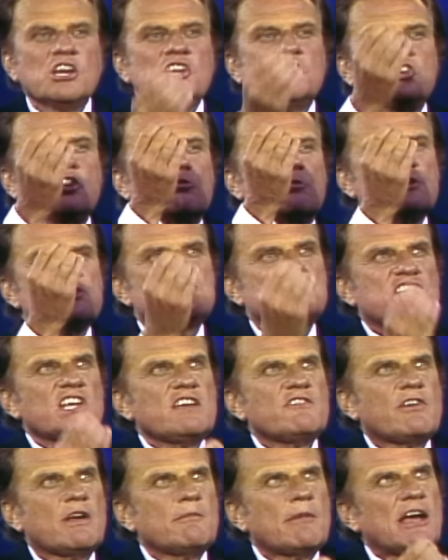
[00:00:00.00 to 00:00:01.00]
you
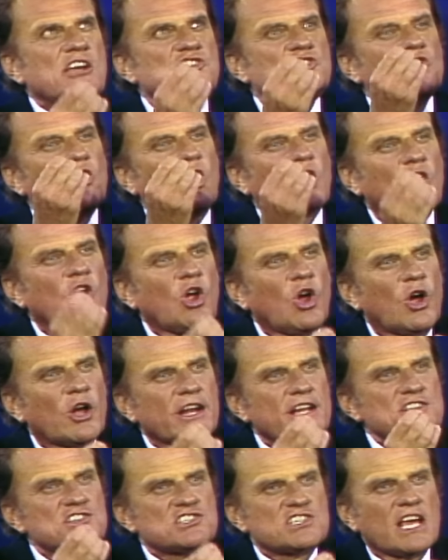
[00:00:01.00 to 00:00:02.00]
receive Him as your Lord
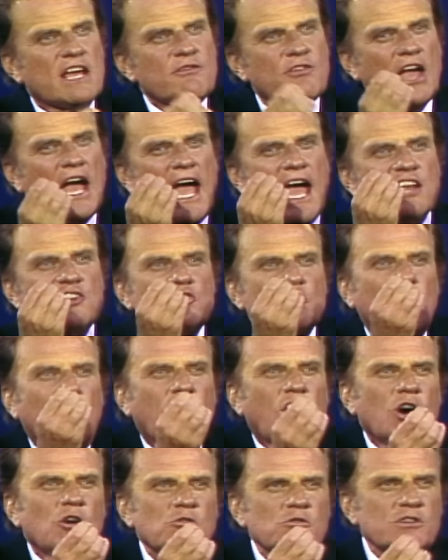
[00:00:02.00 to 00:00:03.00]
and Savior and your
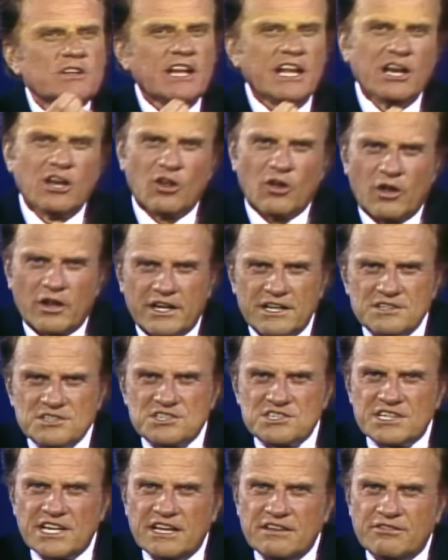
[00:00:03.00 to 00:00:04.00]
only Lord and
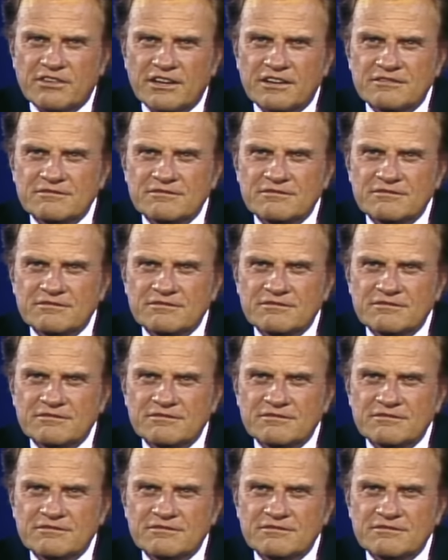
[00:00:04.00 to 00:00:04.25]
Savior,